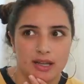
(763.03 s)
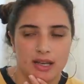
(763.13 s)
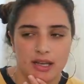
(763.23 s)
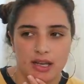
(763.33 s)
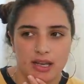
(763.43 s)

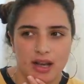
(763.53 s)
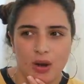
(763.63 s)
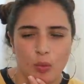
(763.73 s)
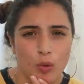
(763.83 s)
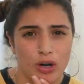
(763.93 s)
it
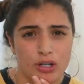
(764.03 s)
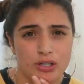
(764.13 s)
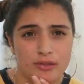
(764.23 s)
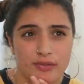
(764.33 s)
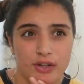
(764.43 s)
got worse
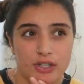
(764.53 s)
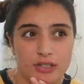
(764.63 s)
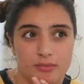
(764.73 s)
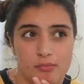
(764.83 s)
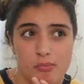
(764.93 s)
the
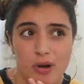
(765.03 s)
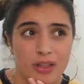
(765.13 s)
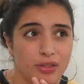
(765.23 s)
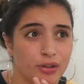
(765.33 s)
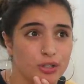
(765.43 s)
first
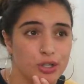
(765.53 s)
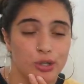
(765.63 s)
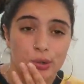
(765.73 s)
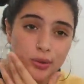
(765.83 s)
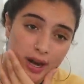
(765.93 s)
month or
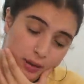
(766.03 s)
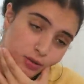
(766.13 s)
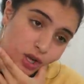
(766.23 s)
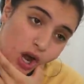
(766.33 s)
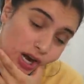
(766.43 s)
two that I
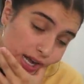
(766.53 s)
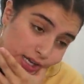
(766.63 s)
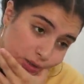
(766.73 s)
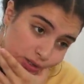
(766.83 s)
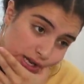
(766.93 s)
was on
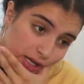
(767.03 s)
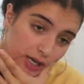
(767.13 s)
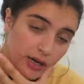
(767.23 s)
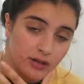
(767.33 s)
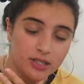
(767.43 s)
Accutane,
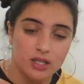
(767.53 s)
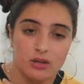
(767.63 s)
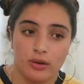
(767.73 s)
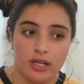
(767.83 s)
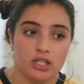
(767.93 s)
and I was like, you
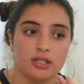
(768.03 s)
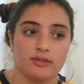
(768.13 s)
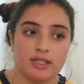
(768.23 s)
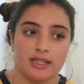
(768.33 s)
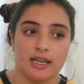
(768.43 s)
know what, I just have
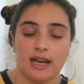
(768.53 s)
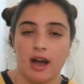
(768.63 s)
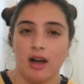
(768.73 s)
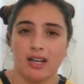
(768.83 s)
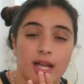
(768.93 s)
to stick it
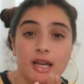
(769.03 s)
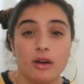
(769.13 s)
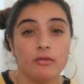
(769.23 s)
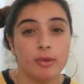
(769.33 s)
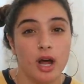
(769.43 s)
out. And now
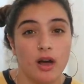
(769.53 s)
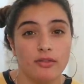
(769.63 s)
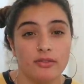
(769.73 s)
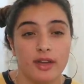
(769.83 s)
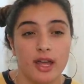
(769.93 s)
I've been
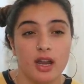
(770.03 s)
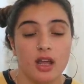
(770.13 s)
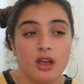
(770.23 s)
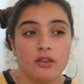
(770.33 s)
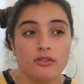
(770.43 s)
off of it
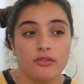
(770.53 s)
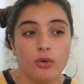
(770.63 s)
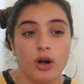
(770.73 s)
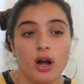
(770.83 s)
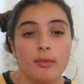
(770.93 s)

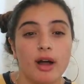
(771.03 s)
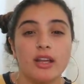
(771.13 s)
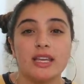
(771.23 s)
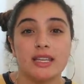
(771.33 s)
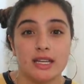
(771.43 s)
for about
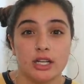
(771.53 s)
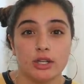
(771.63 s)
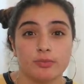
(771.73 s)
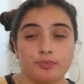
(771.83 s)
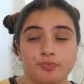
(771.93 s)
a
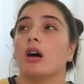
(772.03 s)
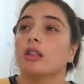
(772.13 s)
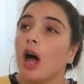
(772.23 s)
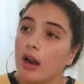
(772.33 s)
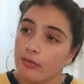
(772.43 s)
year. A
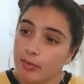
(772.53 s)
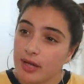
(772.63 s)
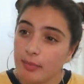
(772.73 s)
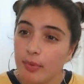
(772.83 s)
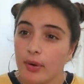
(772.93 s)
lot of
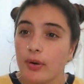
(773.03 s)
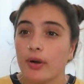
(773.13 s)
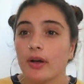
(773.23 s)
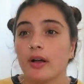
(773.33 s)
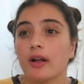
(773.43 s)
people